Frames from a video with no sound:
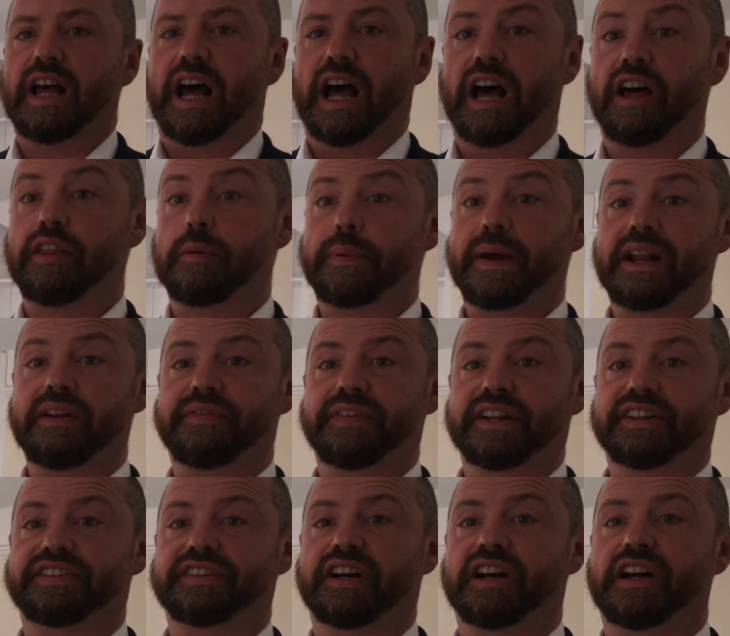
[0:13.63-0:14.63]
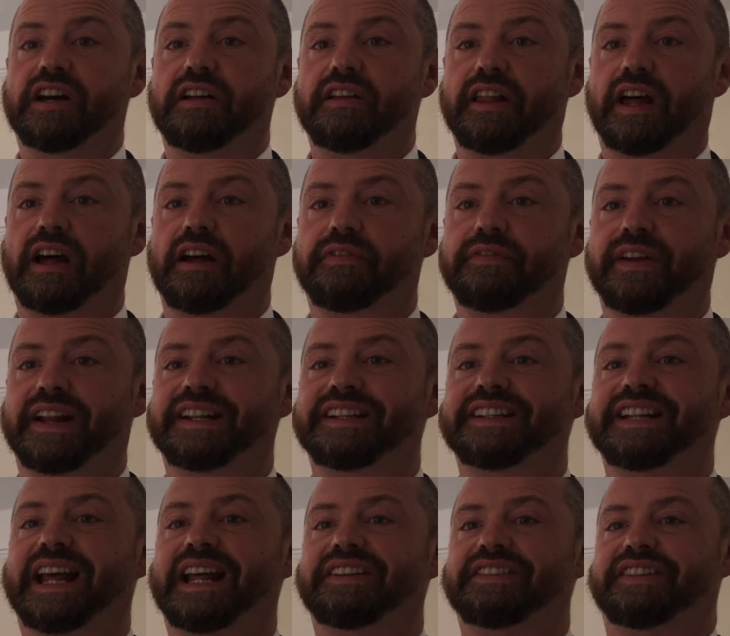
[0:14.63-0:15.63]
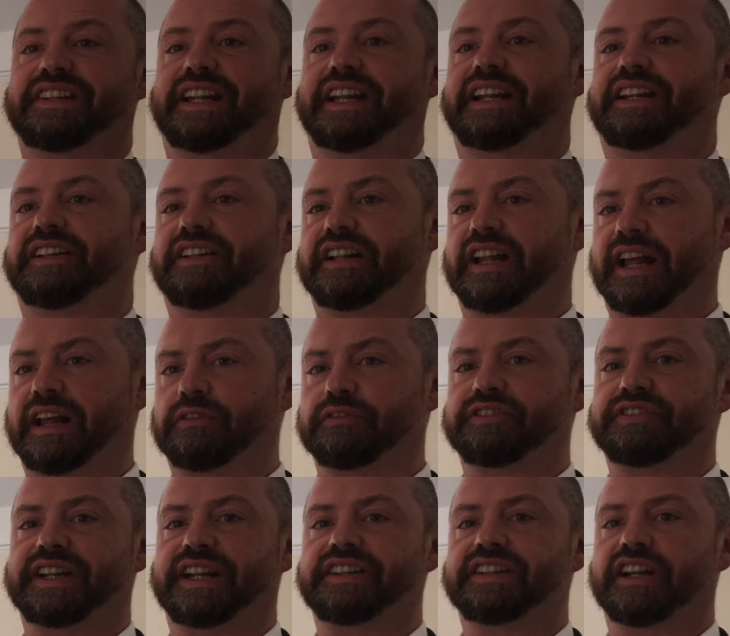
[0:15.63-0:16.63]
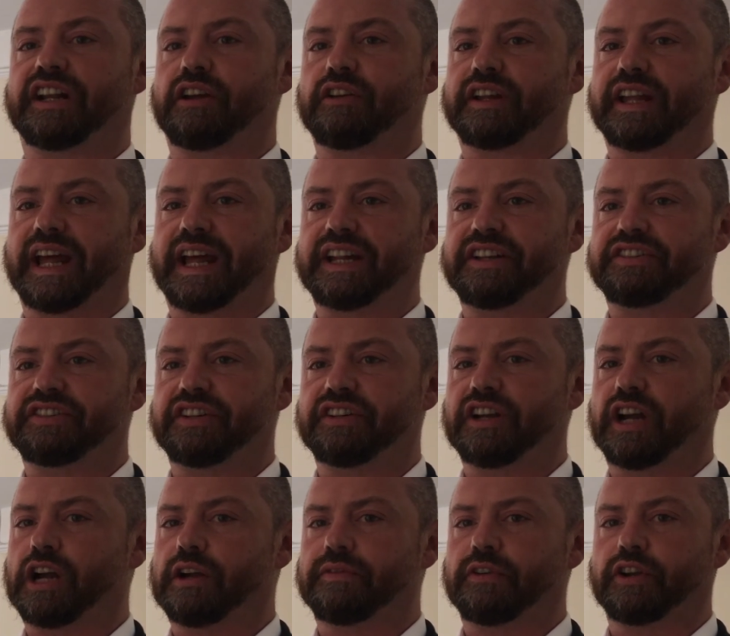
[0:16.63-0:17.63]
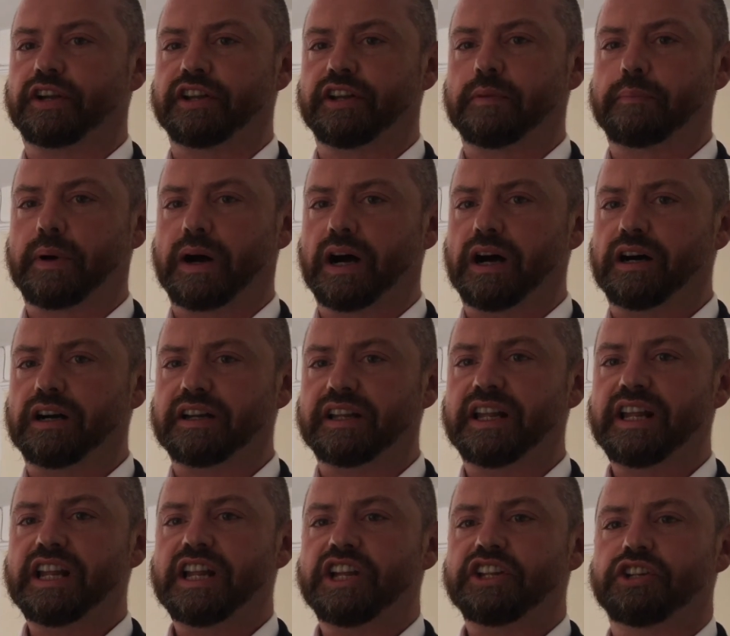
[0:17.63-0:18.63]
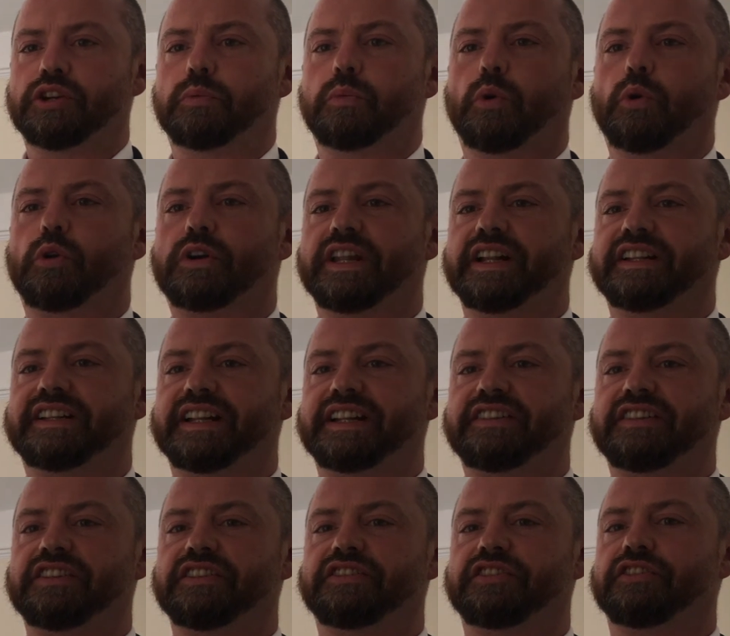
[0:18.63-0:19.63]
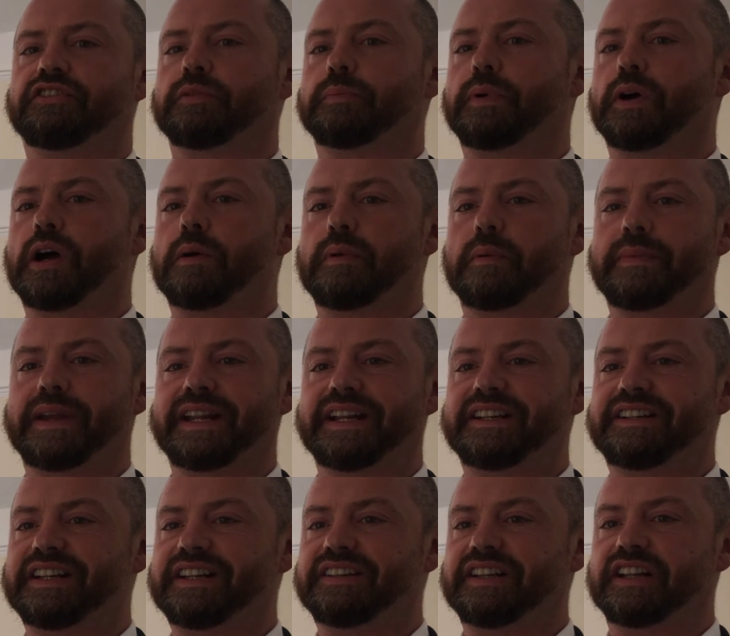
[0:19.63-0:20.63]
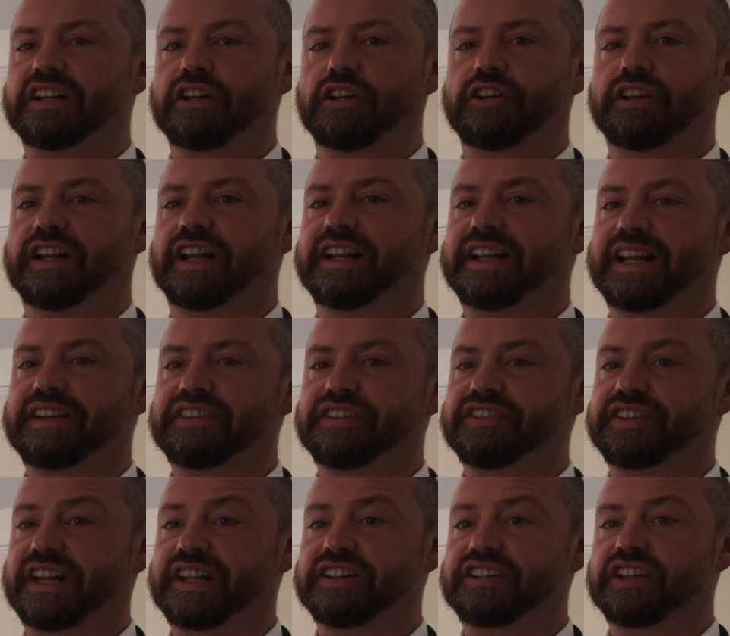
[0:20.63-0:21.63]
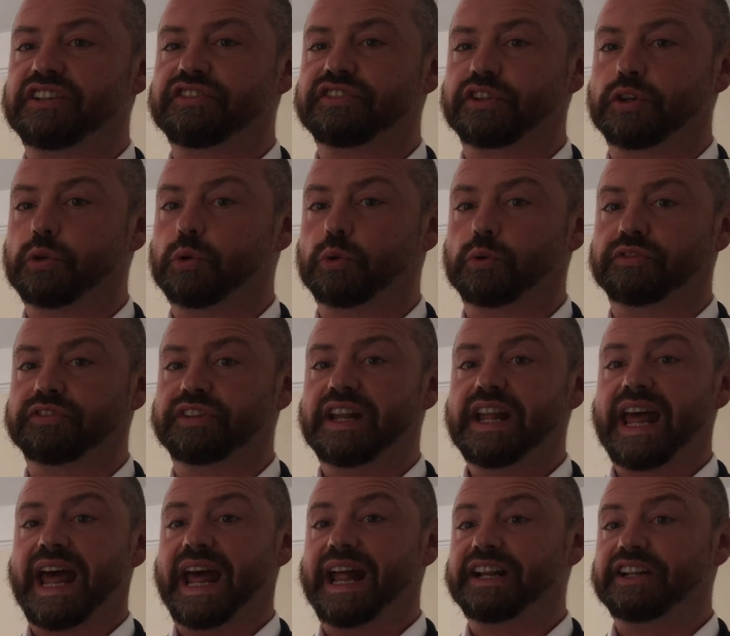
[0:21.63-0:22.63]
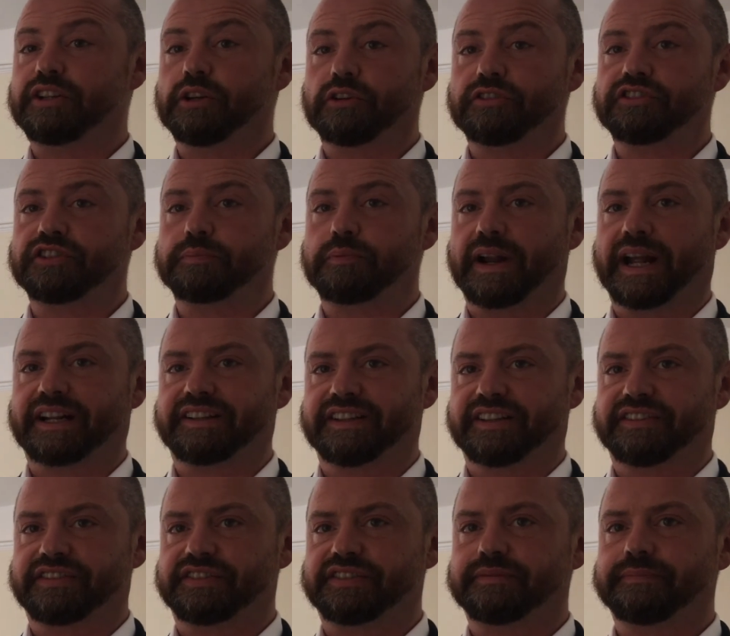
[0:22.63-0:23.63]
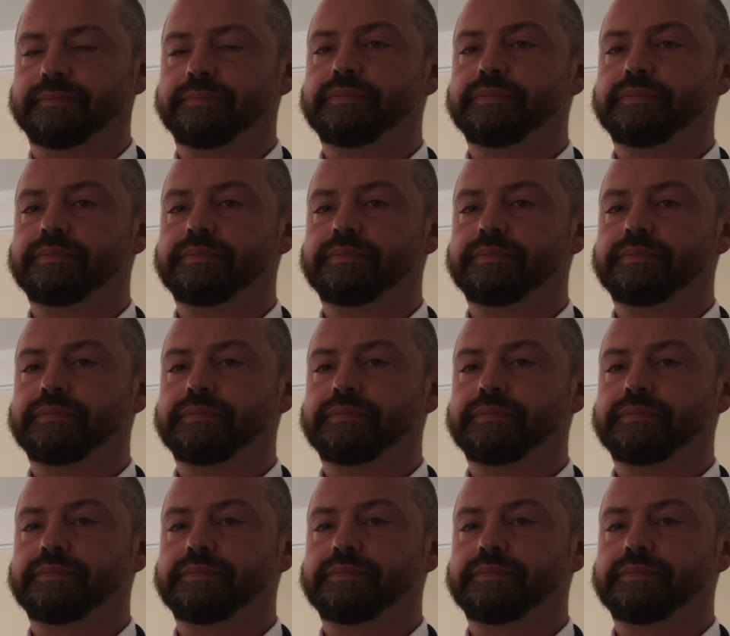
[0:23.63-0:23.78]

Uh, the benefits are a fantastic town centre location overlooking the park, your walking distance to superb amenities including a leisure centre, schools and doctor's practice.